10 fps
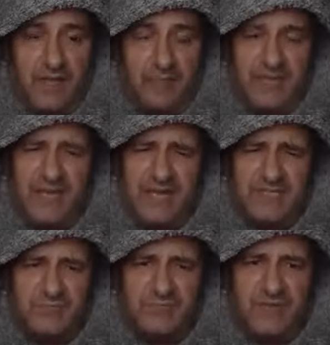But then
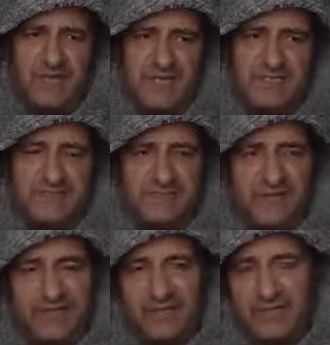as as the
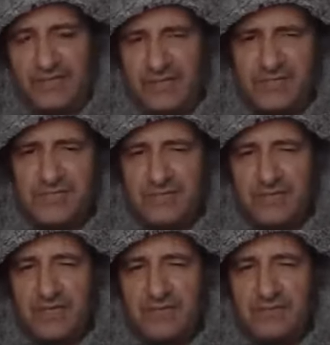fight got
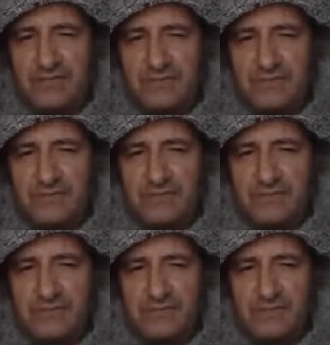closer, I,
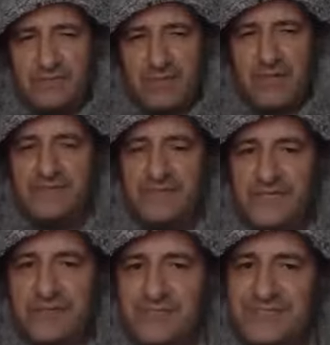and I
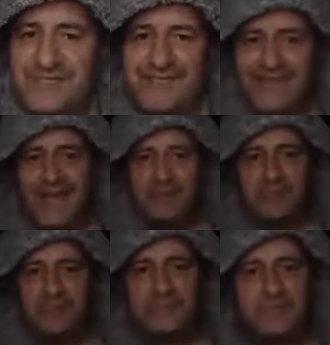think it was the gap
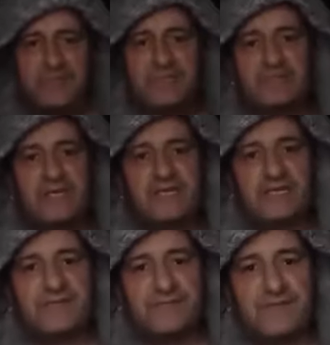in between the second
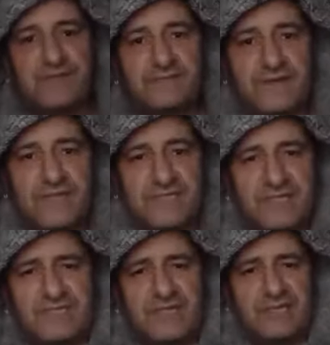and third fights. I
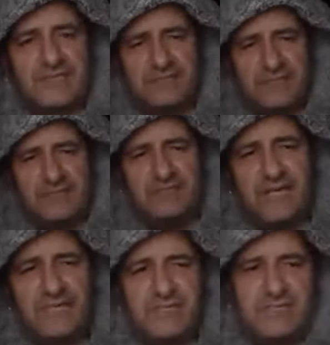started to think,
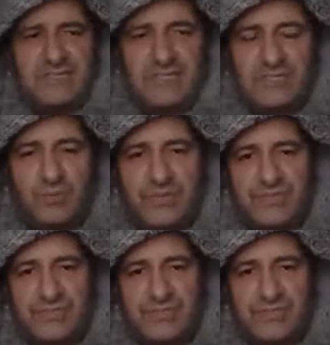actually, this is quite